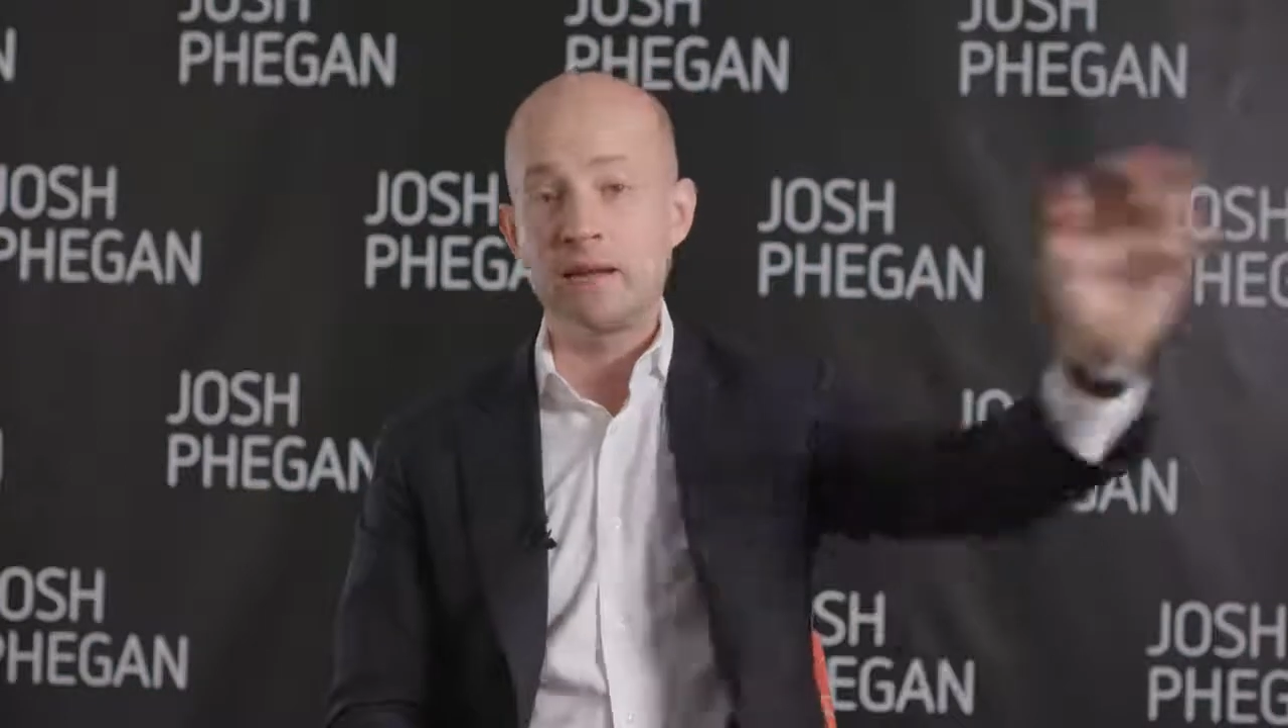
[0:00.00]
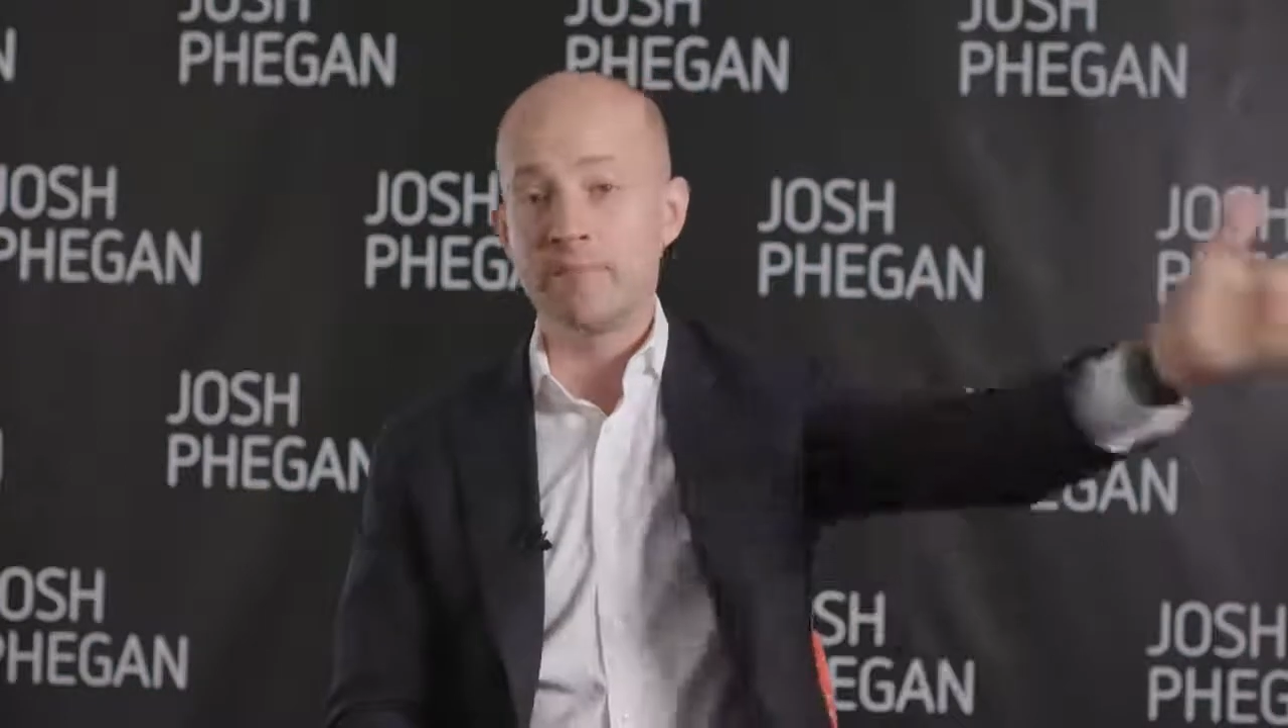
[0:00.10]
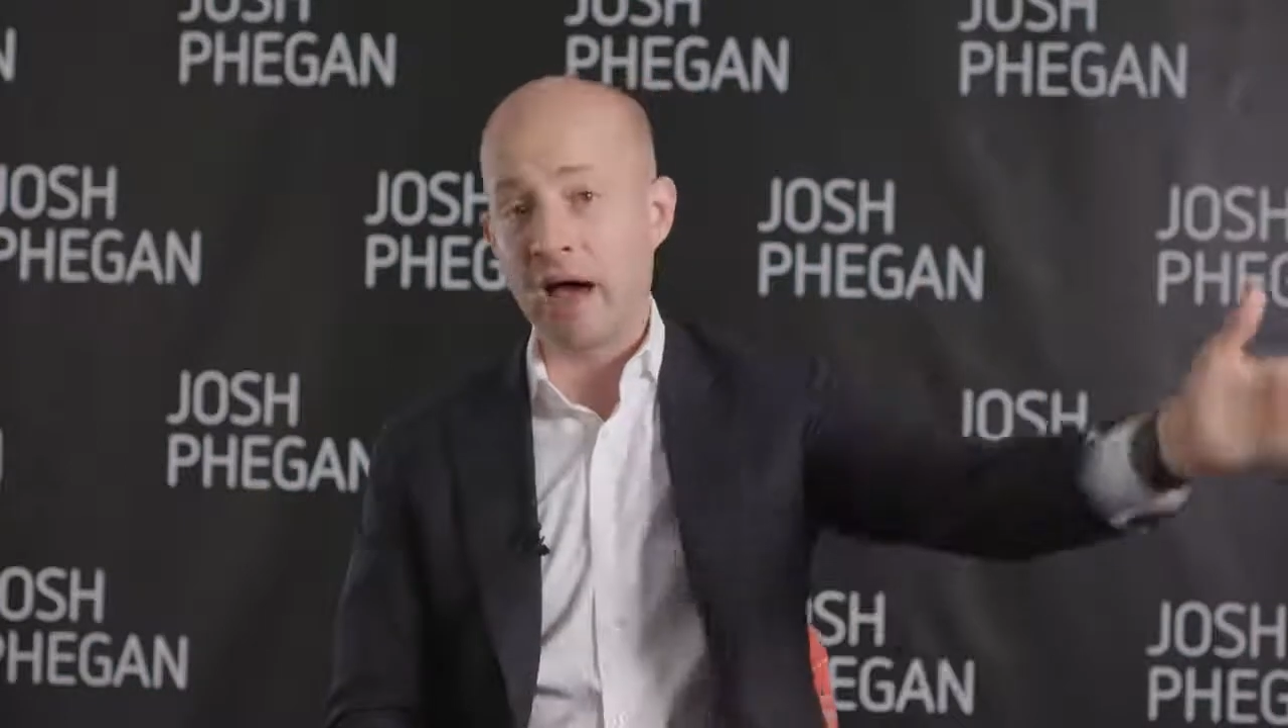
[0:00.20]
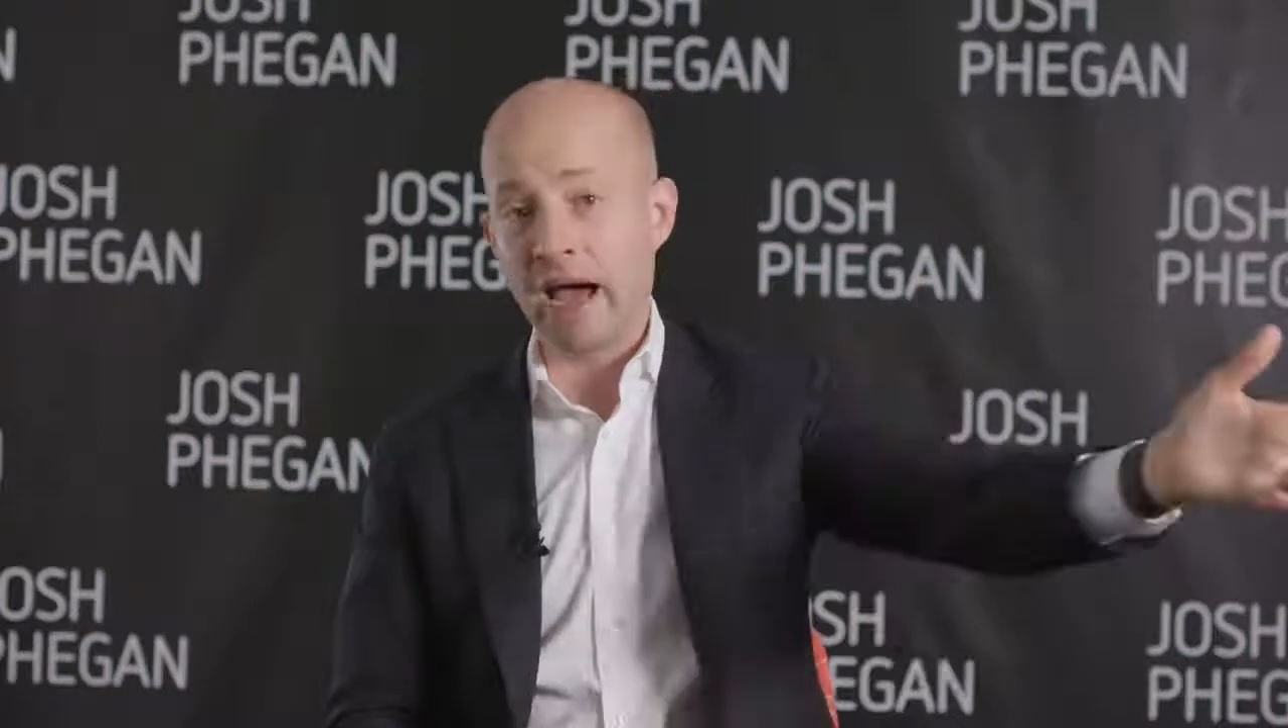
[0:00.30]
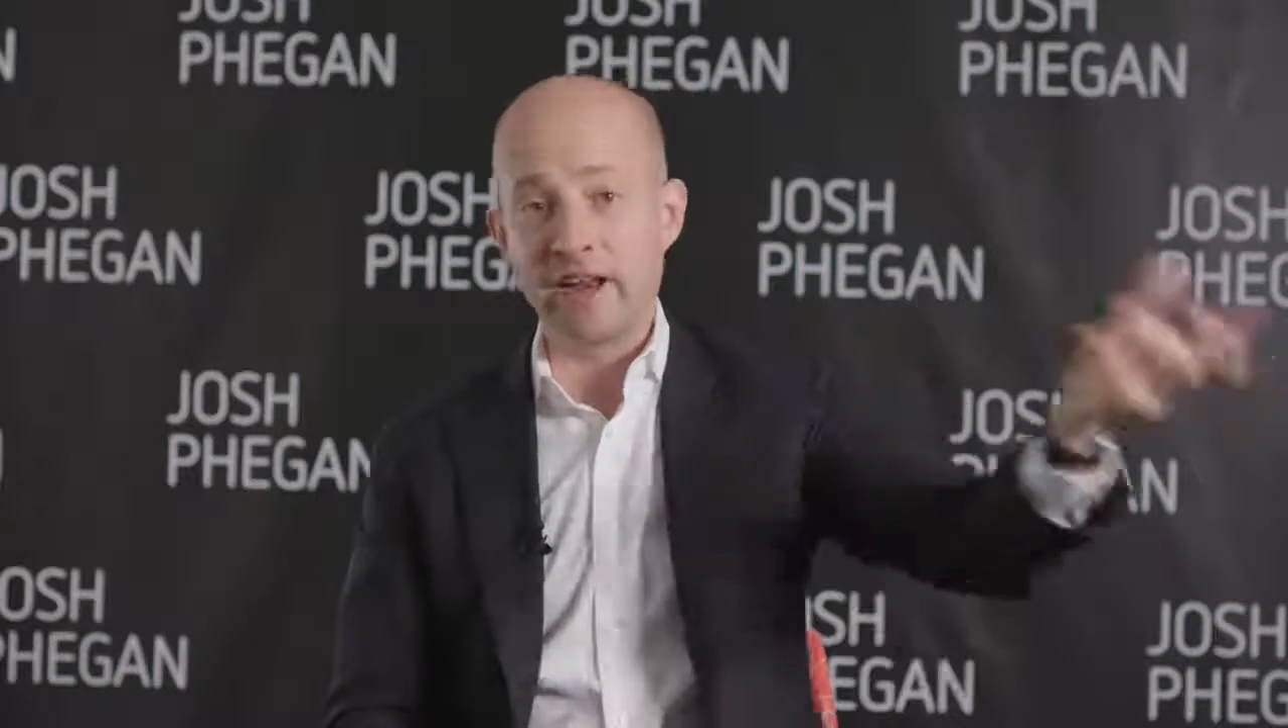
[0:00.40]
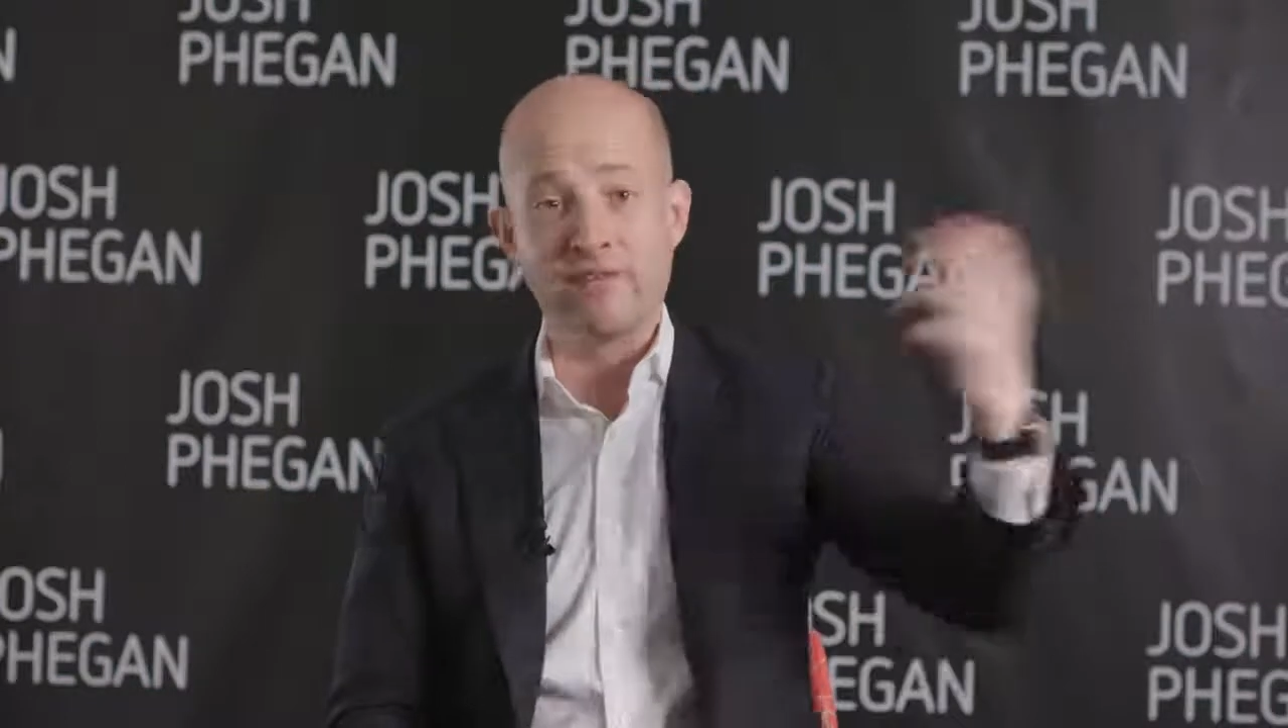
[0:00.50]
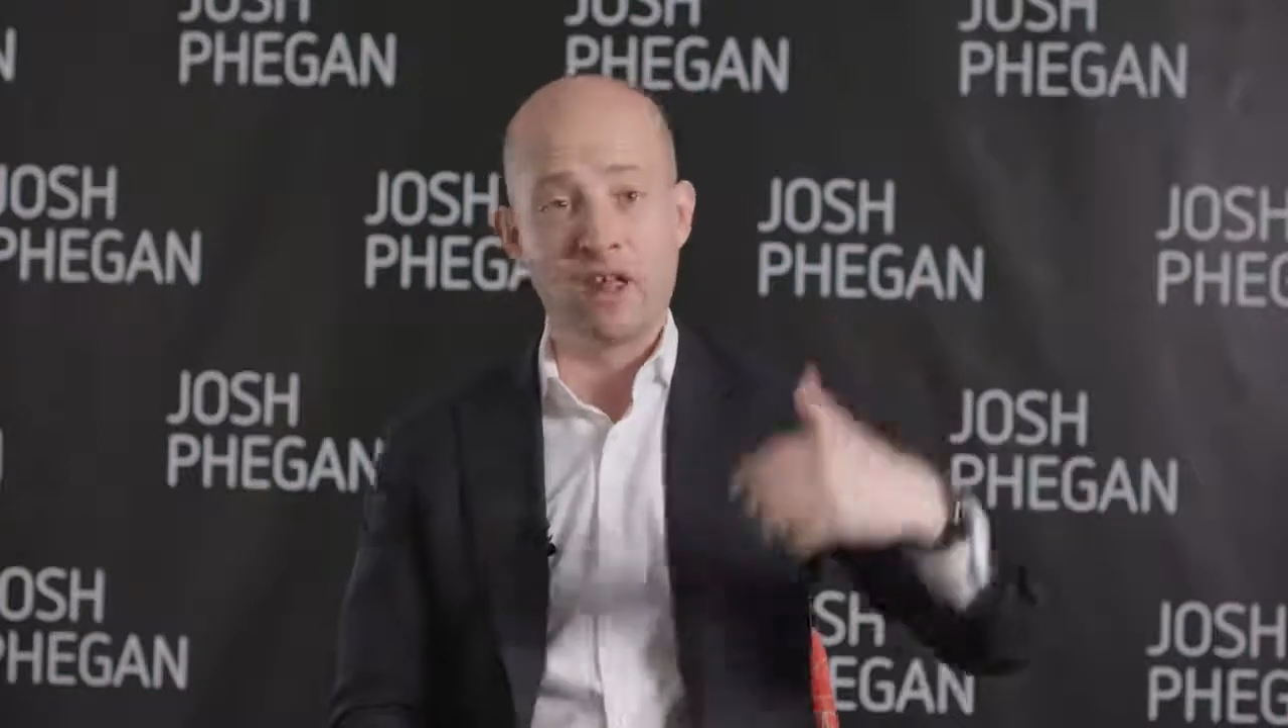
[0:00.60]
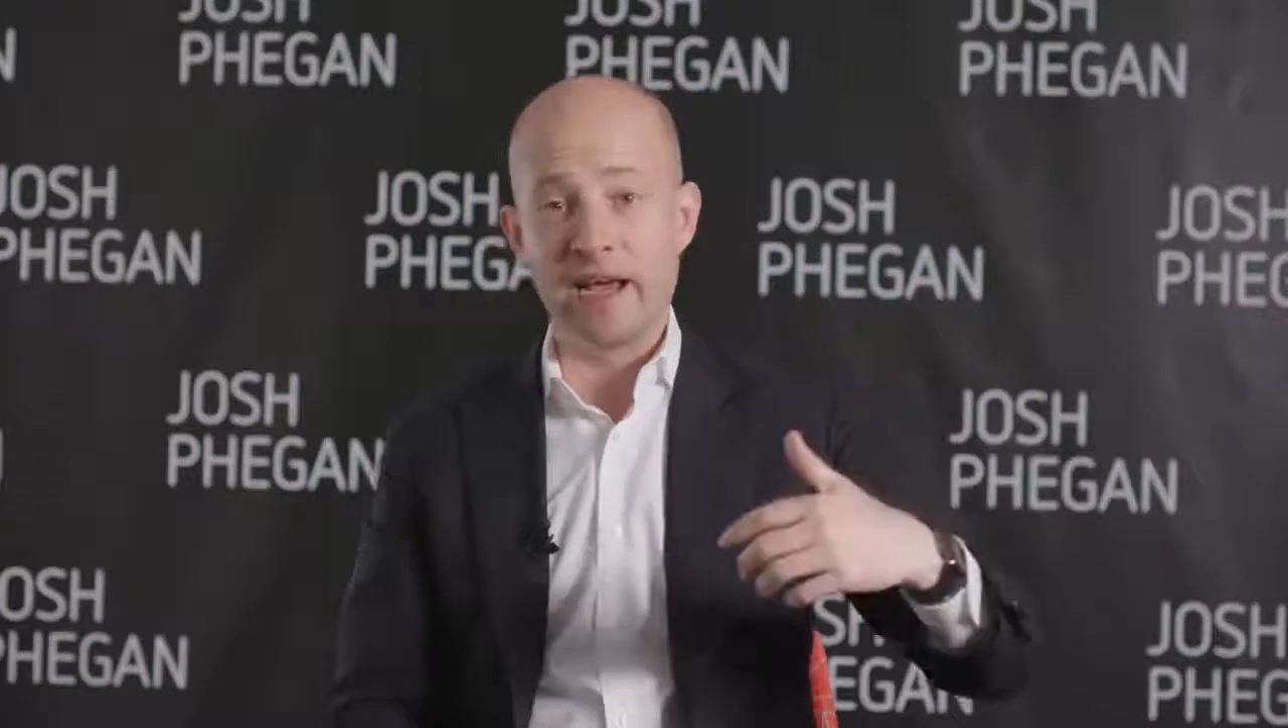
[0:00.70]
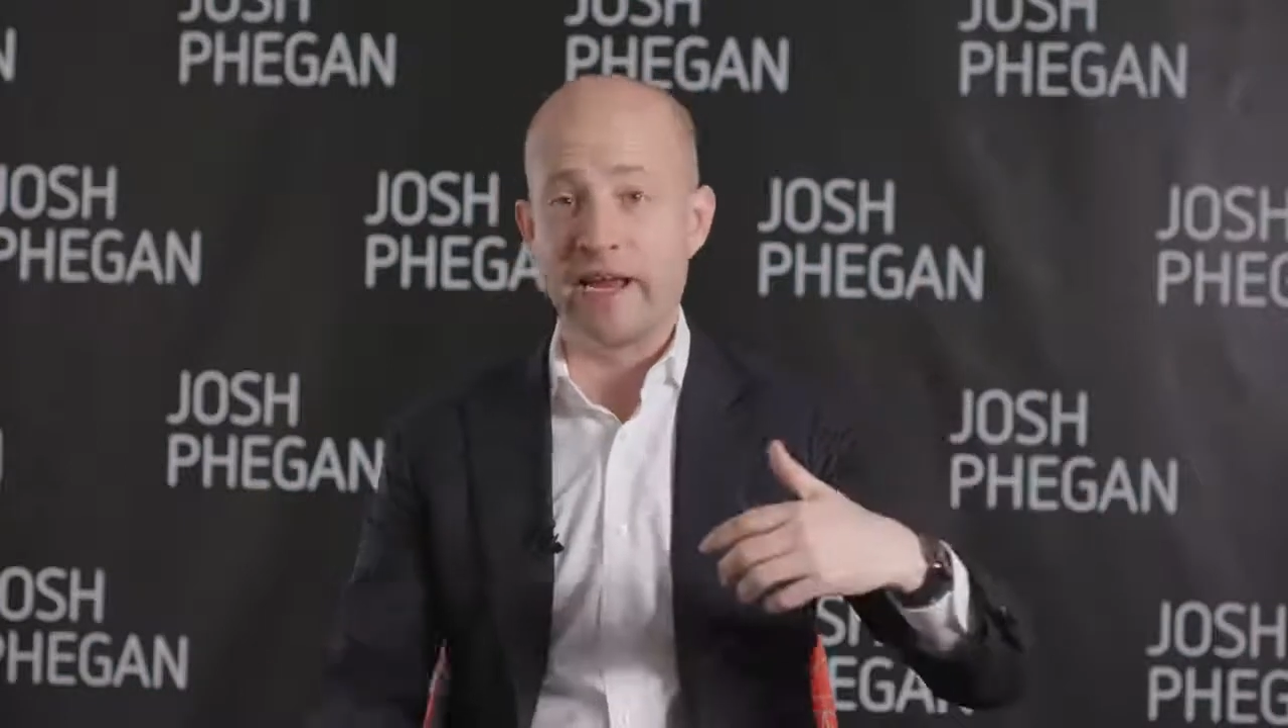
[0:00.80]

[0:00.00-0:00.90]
a buyer to fly